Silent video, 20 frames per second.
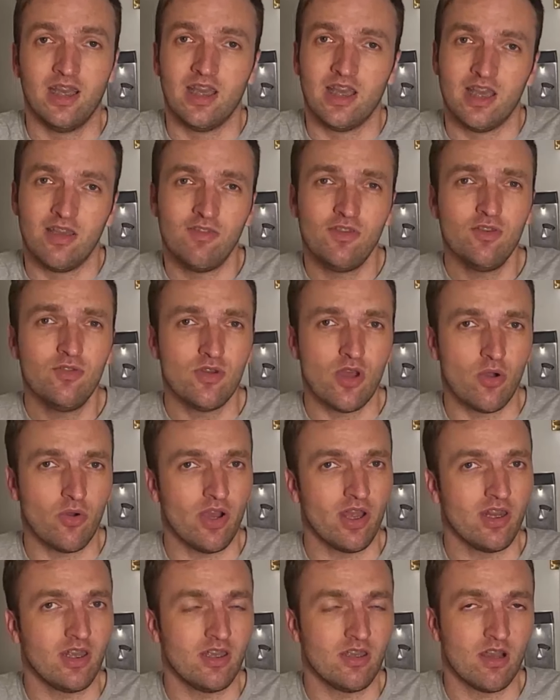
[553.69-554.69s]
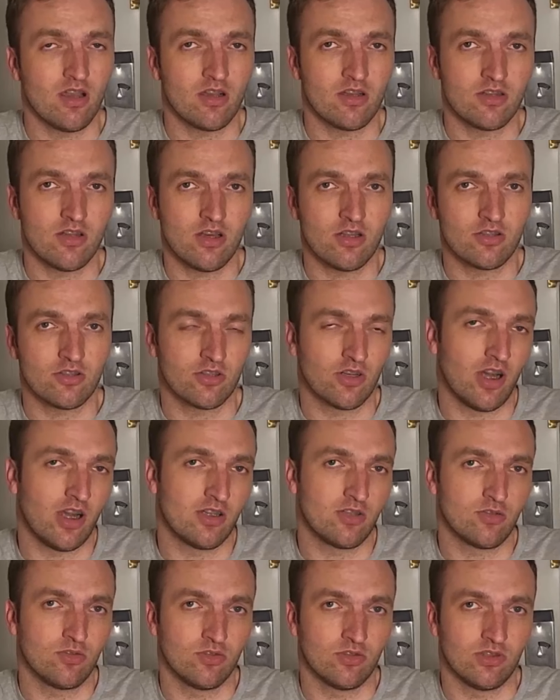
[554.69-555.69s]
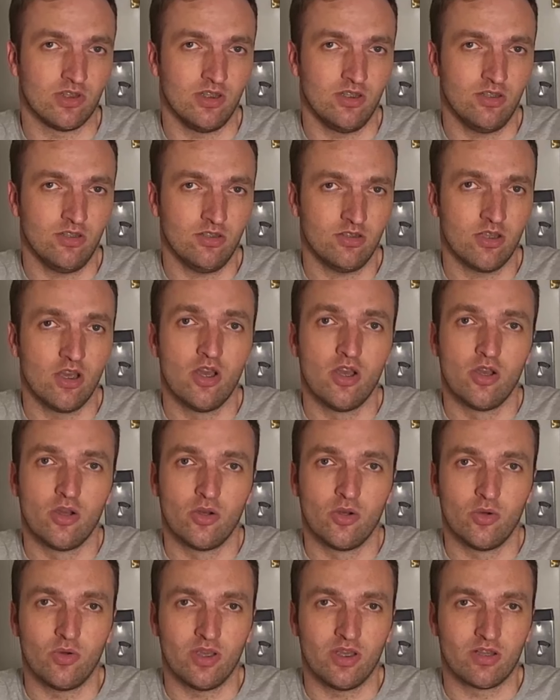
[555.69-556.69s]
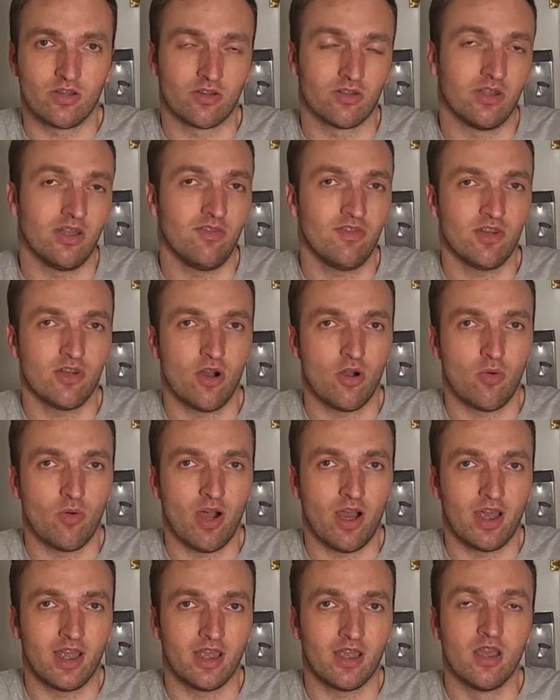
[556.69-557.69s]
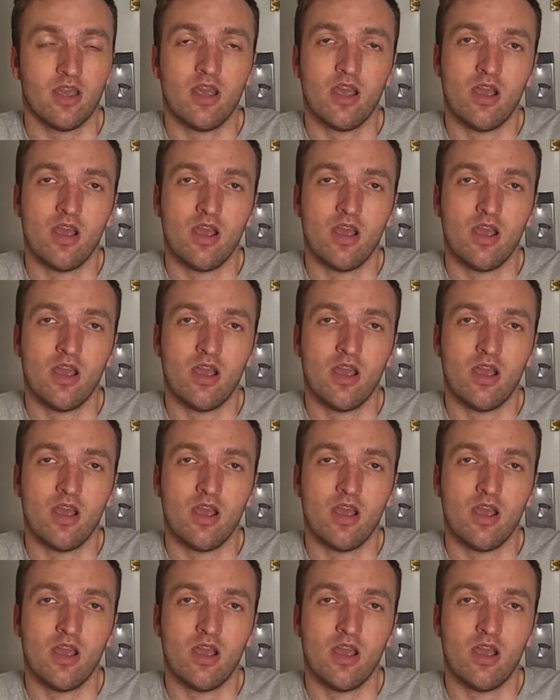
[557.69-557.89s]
If you know any young adults or high school seniors who either live in Hawaii